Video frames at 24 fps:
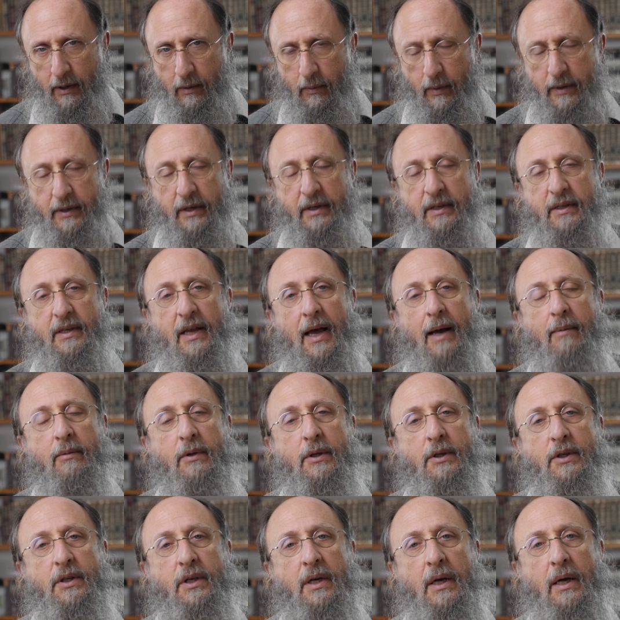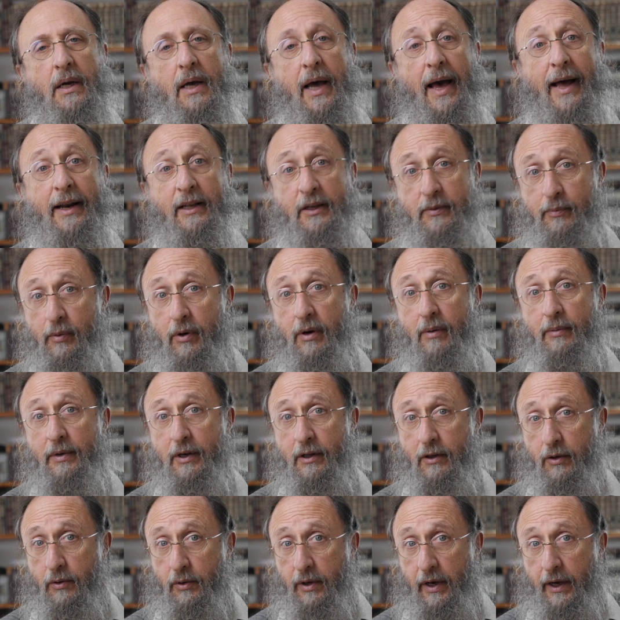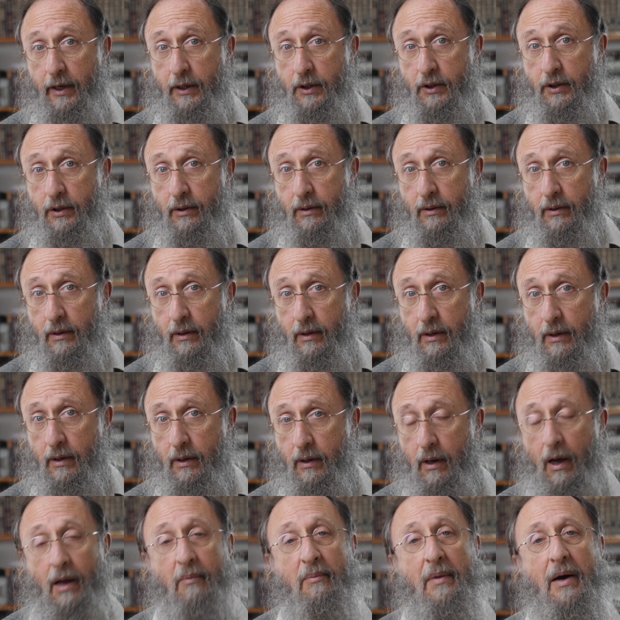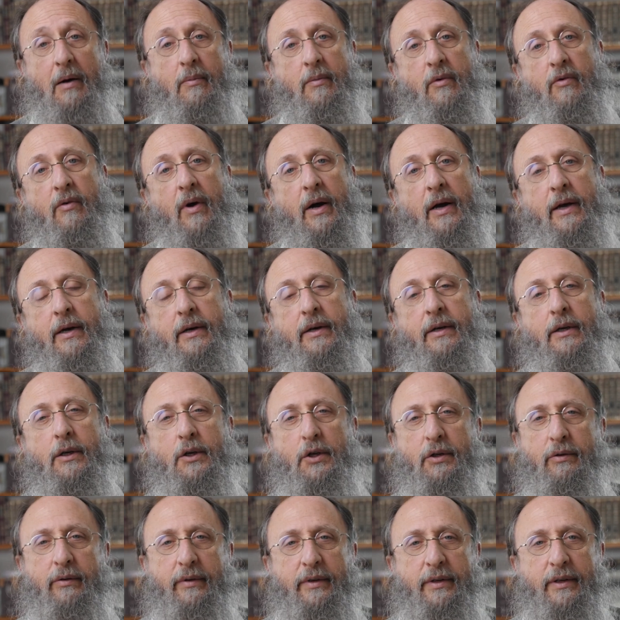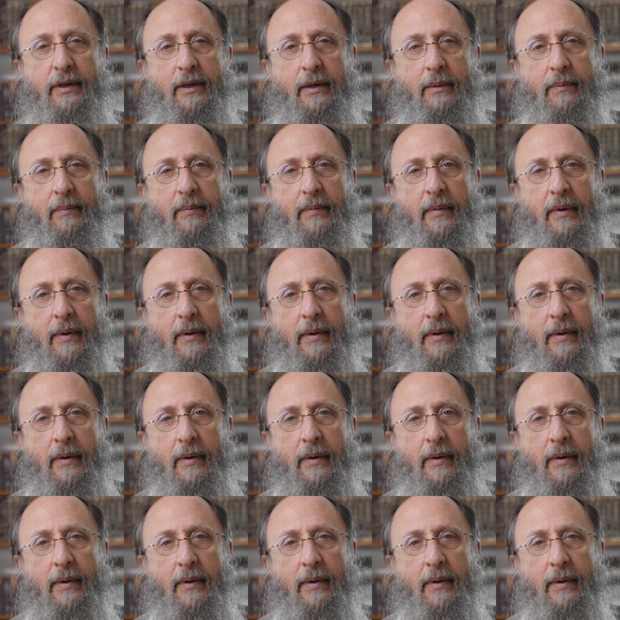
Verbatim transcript: was established at its permanent location, on Mount Moriah in Jerusalem.